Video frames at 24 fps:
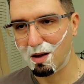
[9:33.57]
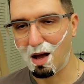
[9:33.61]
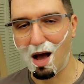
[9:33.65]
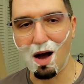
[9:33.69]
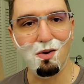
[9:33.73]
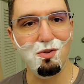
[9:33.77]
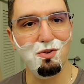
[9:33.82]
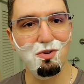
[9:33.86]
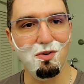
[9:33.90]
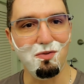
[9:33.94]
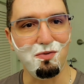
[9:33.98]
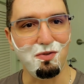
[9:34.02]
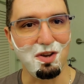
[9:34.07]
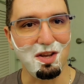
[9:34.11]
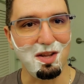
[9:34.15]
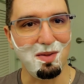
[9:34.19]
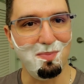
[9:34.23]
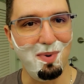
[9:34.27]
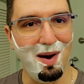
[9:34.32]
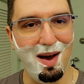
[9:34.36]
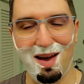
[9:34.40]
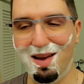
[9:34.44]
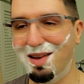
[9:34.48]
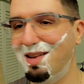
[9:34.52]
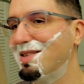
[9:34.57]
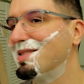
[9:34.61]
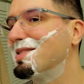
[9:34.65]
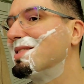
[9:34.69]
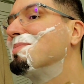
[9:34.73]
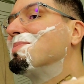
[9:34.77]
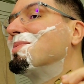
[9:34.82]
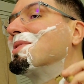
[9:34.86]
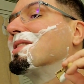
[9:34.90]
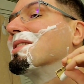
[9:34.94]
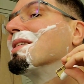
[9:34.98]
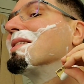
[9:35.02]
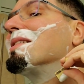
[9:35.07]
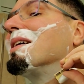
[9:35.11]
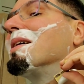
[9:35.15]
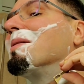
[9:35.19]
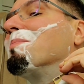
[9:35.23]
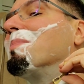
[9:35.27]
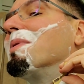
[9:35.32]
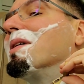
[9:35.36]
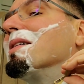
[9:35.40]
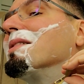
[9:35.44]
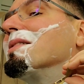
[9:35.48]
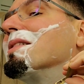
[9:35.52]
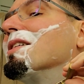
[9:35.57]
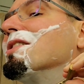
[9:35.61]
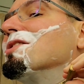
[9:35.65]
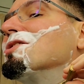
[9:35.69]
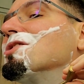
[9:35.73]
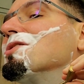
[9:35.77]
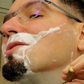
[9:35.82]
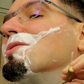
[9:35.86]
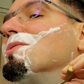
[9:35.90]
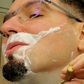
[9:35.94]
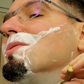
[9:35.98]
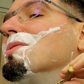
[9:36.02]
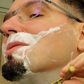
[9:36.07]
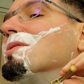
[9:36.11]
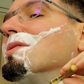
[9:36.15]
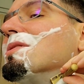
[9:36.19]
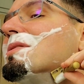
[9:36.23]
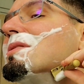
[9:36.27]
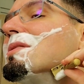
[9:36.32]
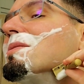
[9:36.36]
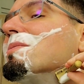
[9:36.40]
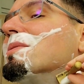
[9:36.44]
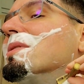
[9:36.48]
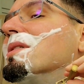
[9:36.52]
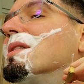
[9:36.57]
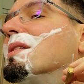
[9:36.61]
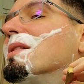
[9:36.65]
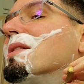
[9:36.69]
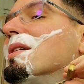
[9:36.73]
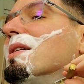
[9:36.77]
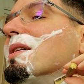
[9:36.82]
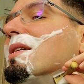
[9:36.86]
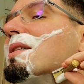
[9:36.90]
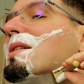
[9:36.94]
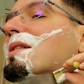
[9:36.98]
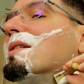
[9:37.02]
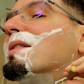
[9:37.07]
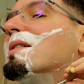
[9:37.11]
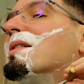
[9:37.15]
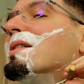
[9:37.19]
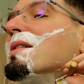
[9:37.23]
audio feedback, something that I pay attention to, because I really like